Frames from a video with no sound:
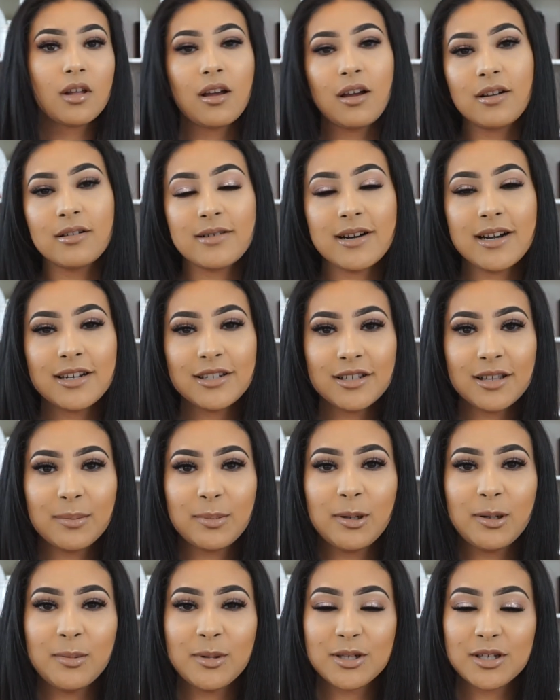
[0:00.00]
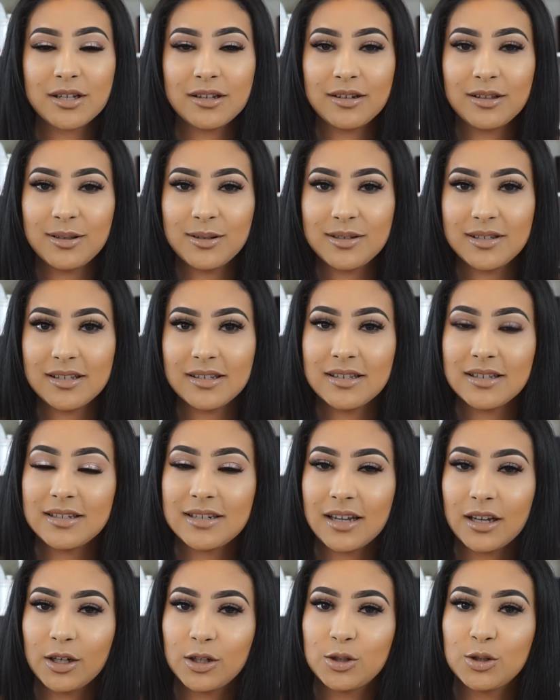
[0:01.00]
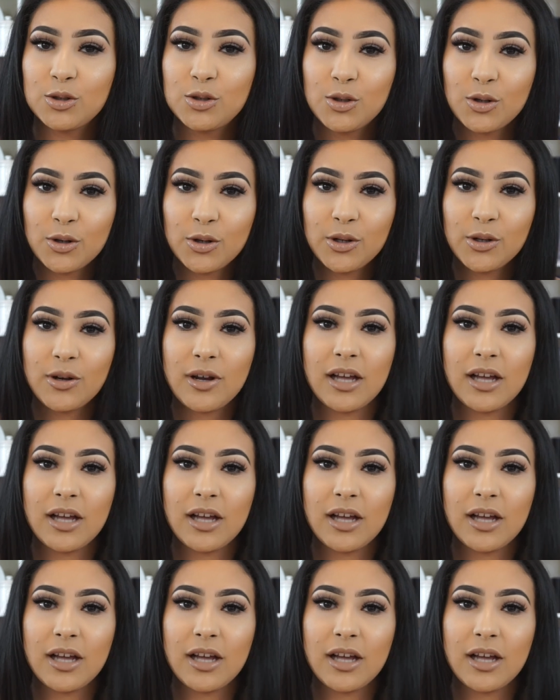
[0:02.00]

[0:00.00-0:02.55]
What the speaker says: Alrighty, so that pretty much concludes this entire tutorial.